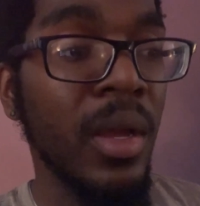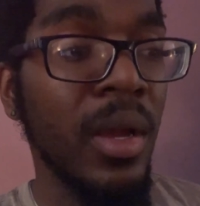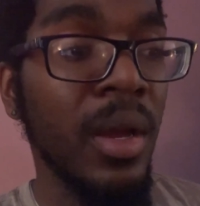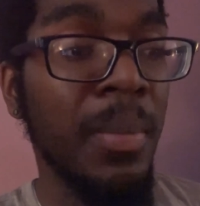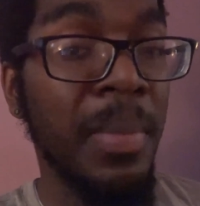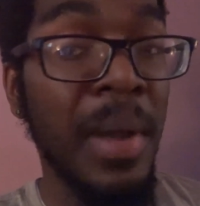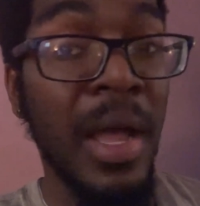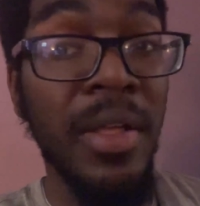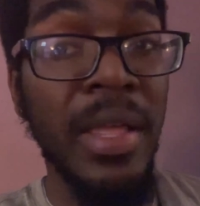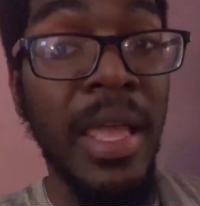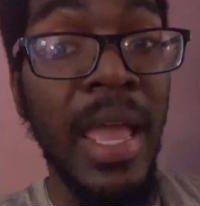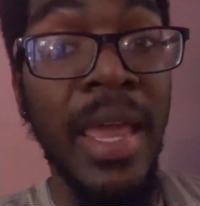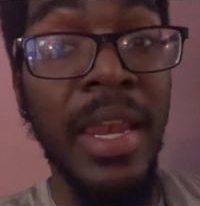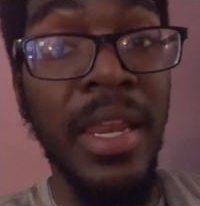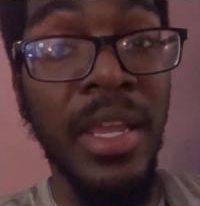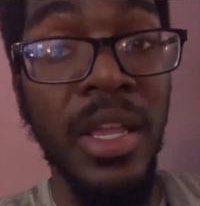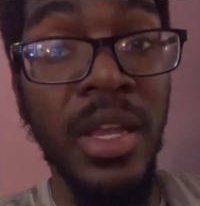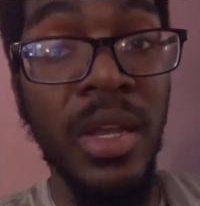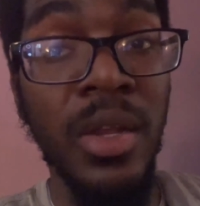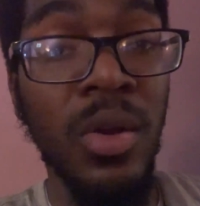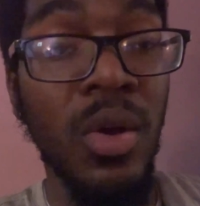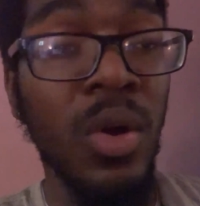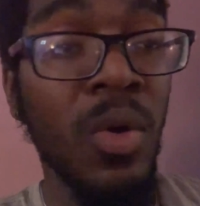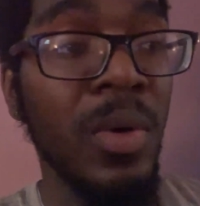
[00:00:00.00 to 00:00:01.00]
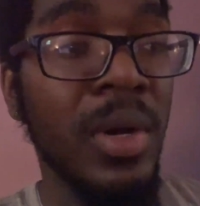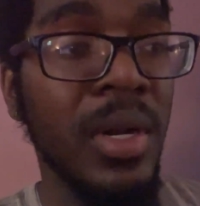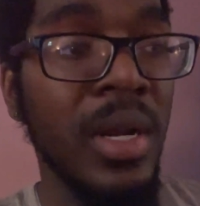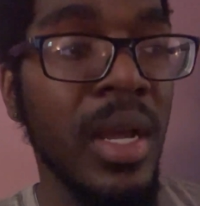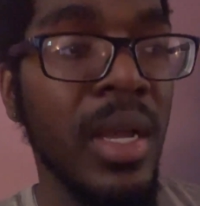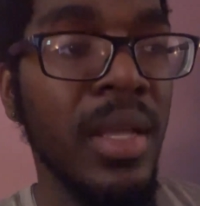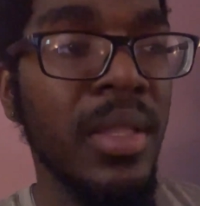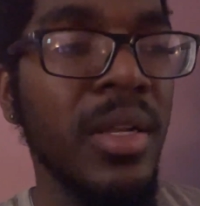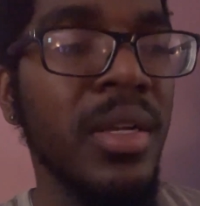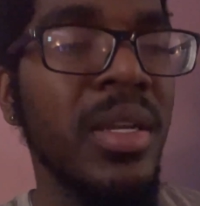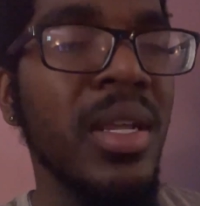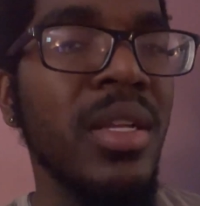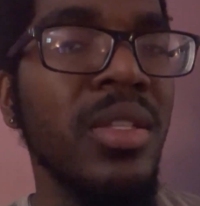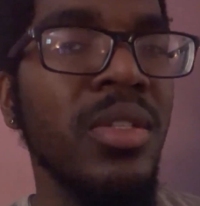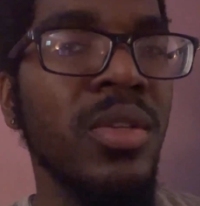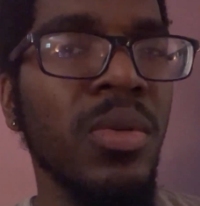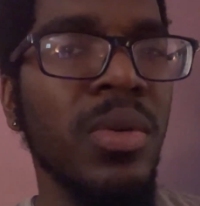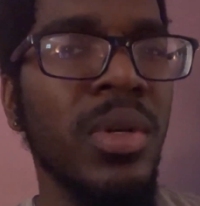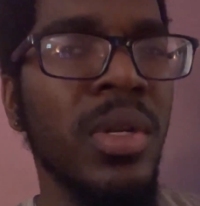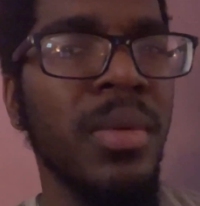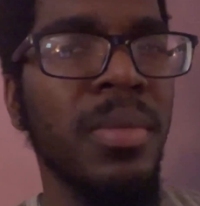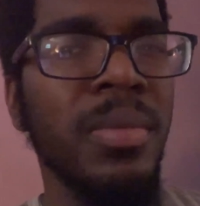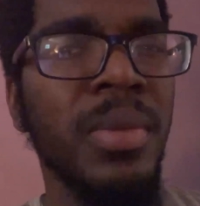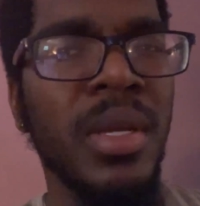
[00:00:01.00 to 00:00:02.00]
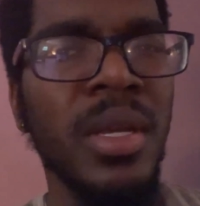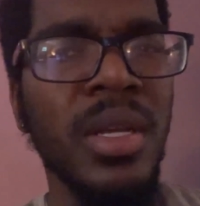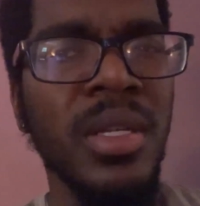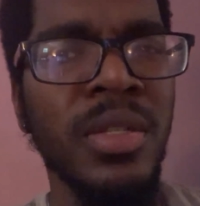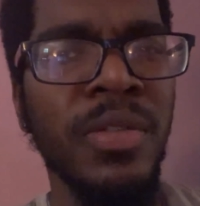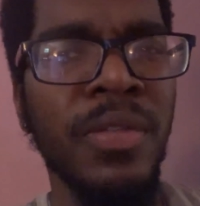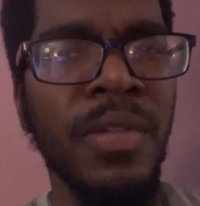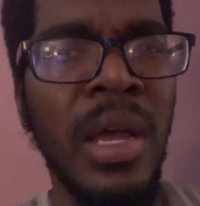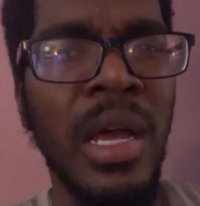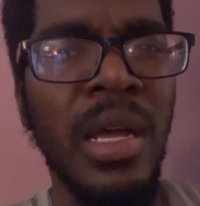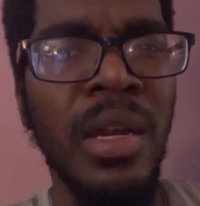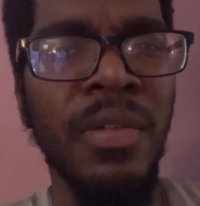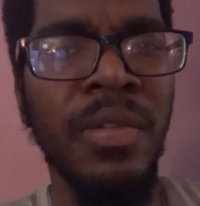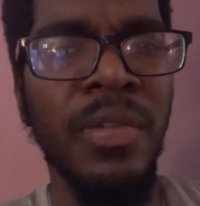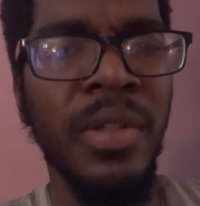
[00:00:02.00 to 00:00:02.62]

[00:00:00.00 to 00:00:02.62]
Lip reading: about Etika or whatnot, they're not doing it because of